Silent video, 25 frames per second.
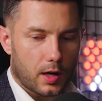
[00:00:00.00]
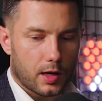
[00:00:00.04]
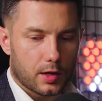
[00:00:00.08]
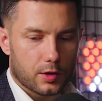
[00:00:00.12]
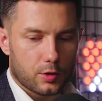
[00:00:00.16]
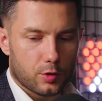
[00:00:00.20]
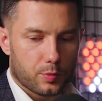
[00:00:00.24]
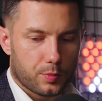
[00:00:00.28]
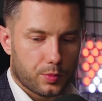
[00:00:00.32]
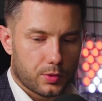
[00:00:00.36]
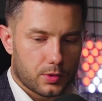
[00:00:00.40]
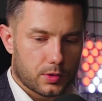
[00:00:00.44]
and
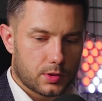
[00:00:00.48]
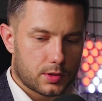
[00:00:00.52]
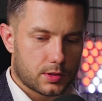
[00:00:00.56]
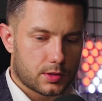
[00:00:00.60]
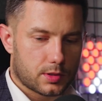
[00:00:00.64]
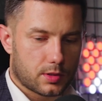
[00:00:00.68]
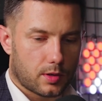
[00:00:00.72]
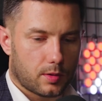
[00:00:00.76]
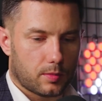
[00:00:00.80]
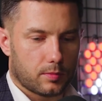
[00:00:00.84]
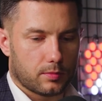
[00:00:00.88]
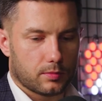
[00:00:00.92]
you put
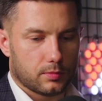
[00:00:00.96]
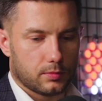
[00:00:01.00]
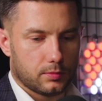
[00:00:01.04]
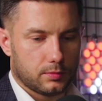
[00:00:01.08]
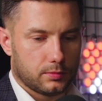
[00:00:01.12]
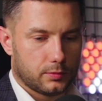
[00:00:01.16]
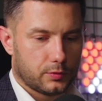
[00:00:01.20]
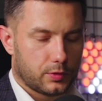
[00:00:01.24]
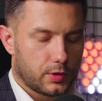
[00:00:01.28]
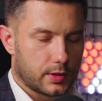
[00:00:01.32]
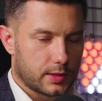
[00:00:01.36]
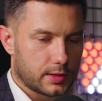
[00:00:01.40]
some,
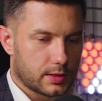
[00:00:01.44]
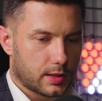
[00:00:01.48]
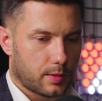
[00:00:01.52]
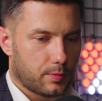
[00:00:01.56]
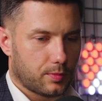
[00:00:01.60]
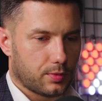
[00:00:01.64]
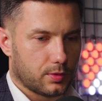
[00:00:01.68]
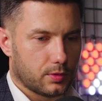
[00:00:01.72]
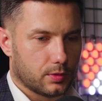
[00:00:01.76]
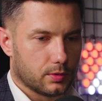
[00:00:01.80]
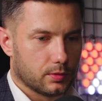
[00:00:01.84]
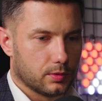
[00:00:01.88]
for
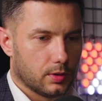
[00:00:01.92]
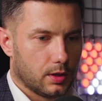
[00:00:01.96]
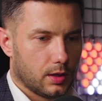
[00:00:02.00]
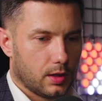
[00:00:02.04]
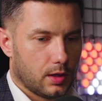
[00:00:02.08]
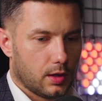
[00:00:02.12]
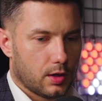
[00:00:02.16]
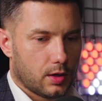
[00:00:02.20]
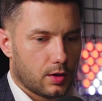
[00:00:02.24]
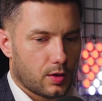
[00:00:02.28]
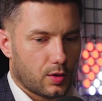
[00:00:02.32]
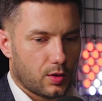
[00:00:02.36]
example,
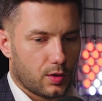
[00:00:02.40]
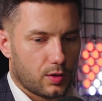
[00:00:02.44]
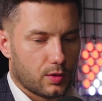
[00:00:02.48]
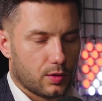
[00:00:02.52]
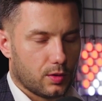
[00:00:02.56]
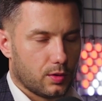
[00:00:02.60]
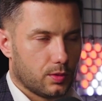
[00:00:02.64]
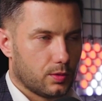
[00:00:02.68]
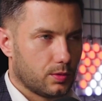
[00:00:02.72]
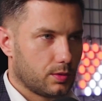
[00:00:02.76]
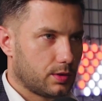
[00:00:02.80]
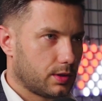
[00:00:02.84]

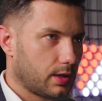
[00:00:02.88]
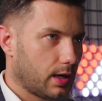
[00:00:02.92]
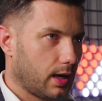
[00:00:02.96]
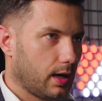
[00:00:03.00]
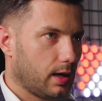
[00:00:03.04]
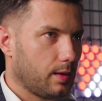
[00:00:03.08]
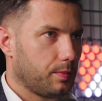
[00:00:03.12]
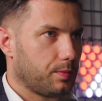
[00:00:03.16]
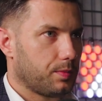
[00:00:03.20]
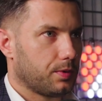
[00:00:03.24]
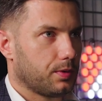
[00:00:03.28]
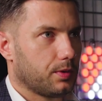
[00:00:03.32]
glue
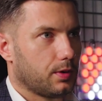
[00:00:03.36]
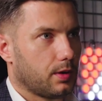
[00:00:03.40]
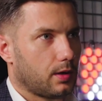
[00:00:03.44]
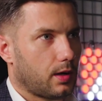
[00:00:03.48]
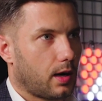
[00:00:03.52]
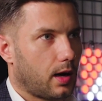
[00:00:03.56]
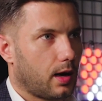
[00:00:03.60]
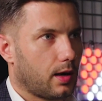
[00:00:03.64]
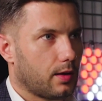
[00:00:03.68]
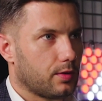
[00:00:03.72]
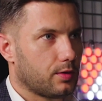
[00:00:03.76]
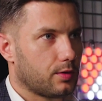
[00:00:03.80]
tape
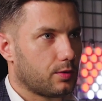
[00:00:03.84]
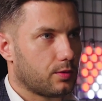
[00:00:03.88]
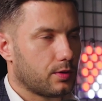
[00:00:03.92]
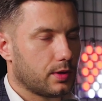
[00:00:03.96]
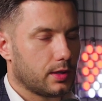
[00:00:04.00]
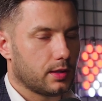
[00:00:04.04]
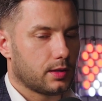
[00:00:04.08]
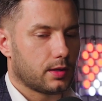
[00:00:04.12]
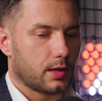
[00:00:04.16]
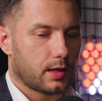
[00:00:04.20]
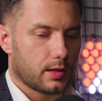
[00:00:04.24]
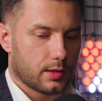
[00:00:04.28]
under
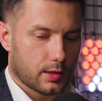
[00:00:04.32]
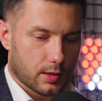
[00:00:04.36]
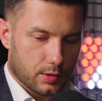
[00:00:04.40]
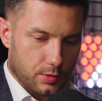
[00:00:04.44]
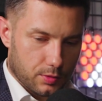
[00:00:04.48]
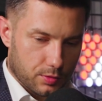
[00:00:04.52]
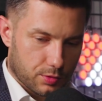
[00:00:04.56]
it, and then you